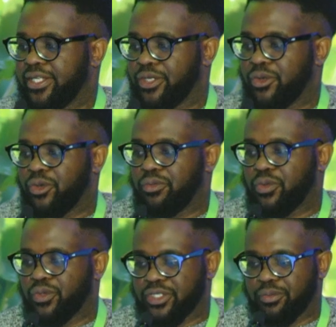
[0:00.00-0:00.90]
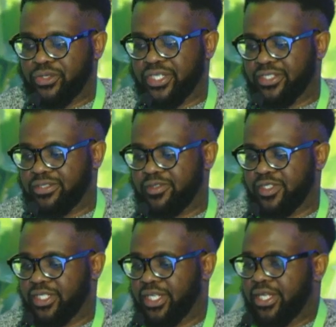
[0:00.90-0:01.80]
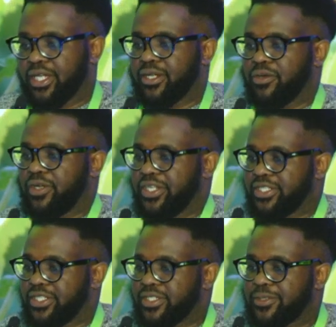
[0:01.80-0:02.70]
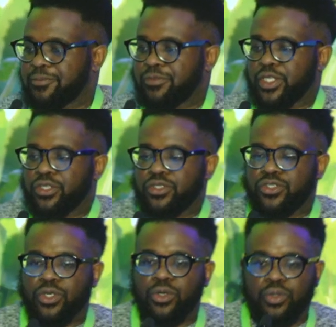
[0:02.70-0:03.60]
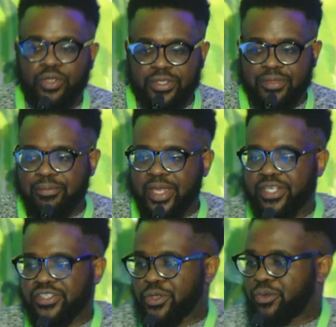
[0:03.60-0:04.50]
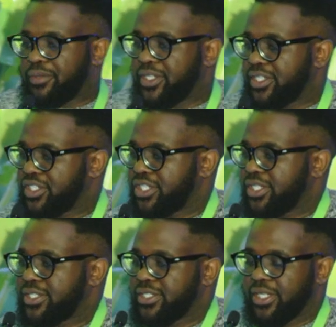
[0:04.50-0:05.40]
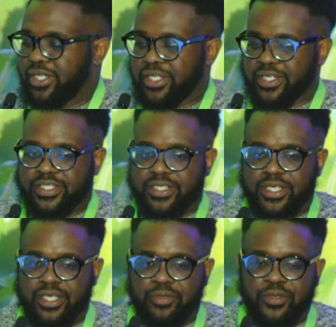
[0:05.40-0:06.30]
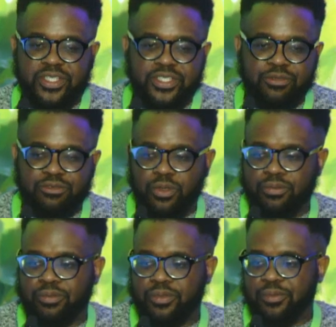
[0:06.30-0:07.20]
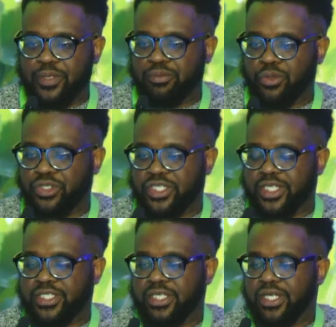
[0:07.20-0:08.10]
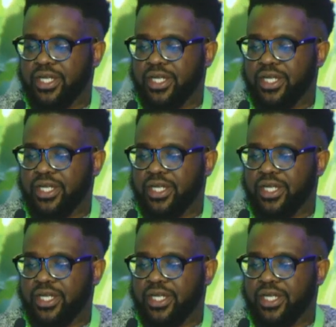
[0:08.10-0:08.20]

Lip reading: economic water productivity calculated. So the main recommendations that emanated from the main project,